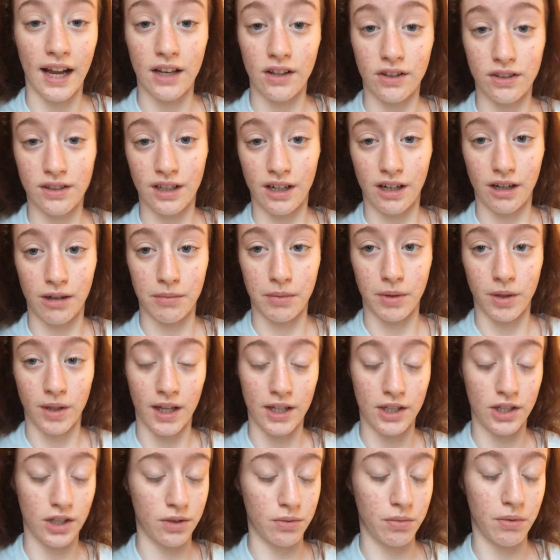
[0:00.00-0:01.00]
I look terrible. I
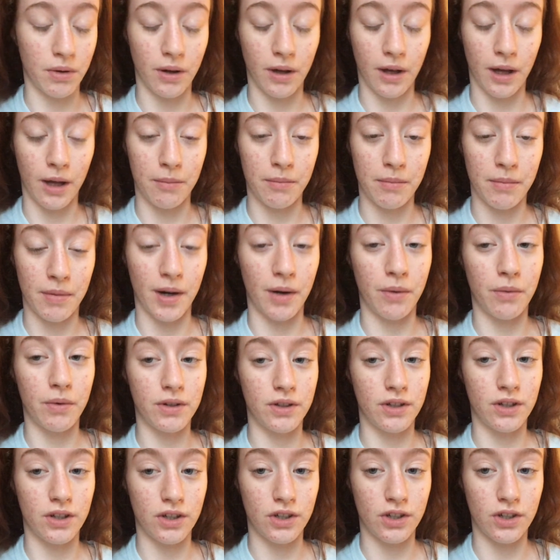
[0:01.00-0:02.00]
just woke up, but I
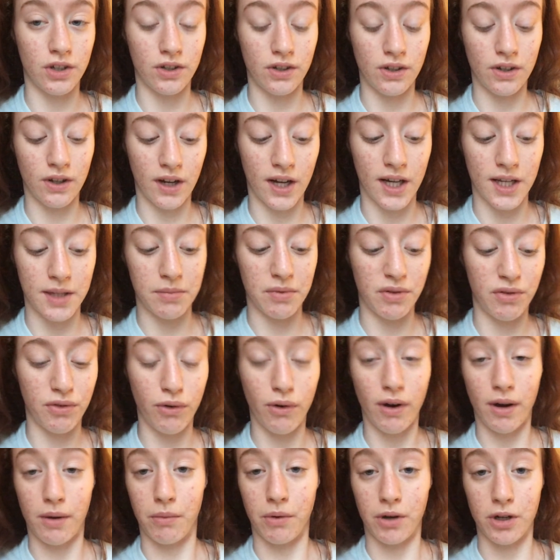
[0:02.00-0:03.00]
wanted to show you guys
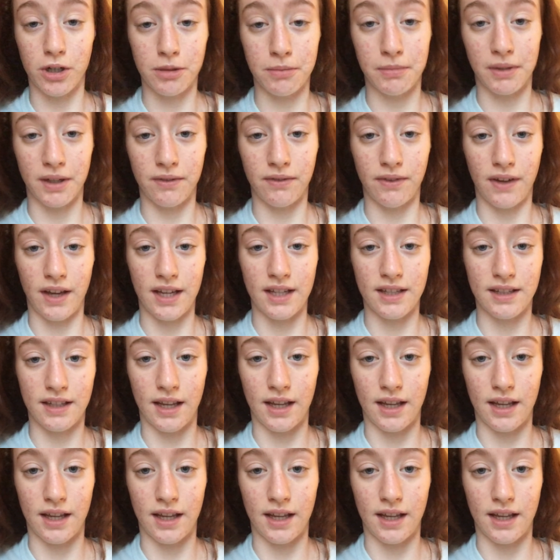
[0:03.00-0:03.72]
before I washed my face